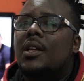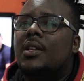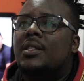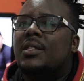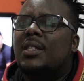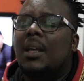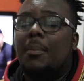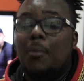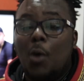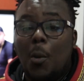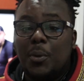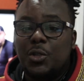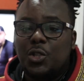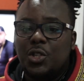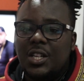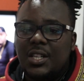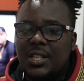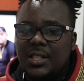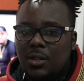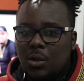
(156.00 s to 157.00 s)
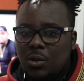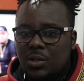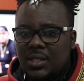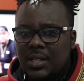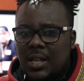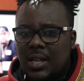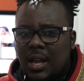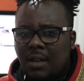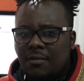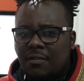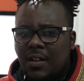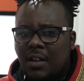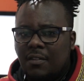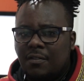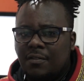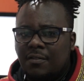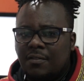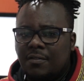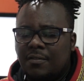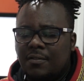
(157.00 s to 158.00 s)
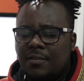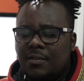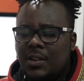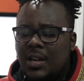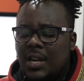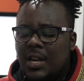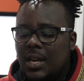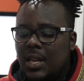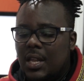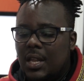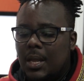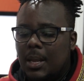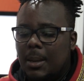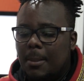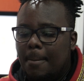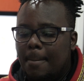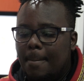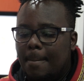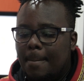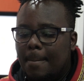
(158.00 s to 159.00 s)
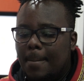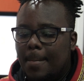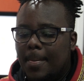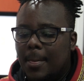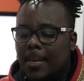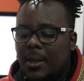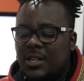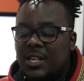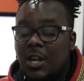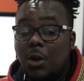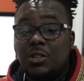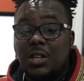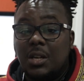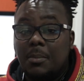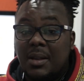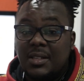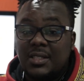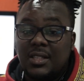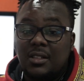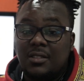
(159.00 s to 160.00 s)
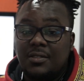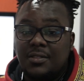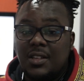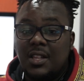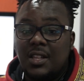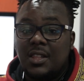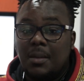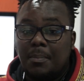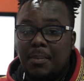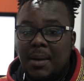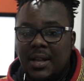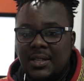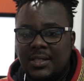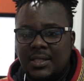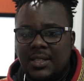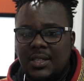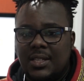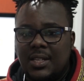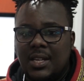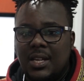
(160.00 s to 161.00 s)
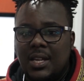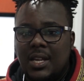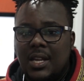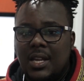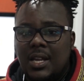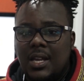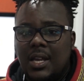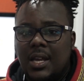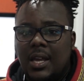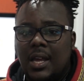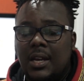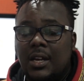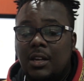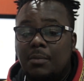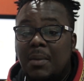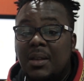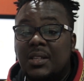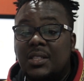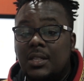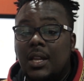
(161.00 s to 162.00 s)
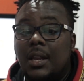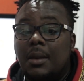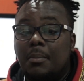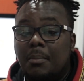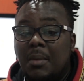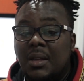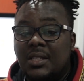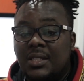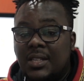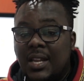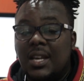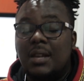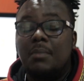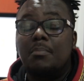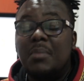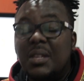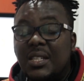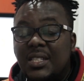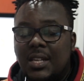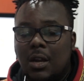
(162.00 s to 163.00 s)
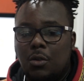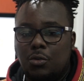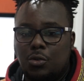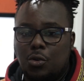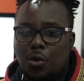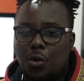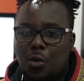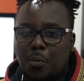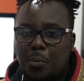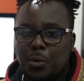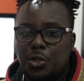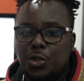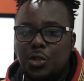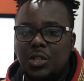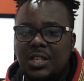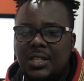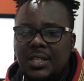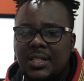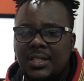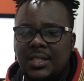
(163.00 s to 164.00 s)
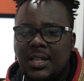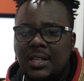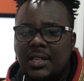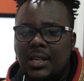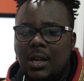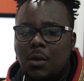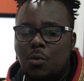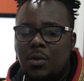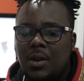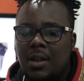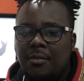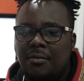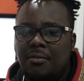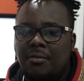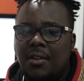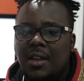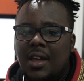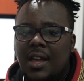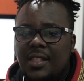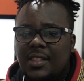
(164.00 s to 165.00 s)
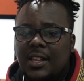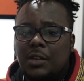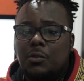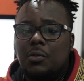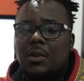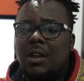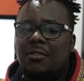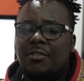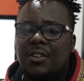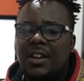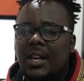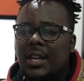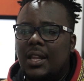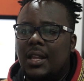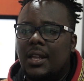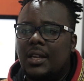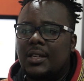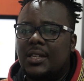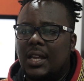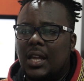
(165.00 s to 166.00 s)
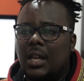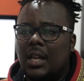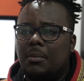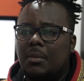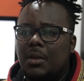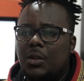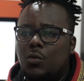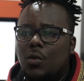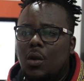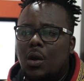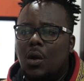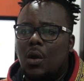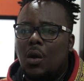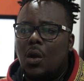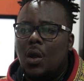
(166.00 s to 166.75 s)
some opportunities lost. I've really doubted myself in the past and missed out on opportunities that would have really taken me to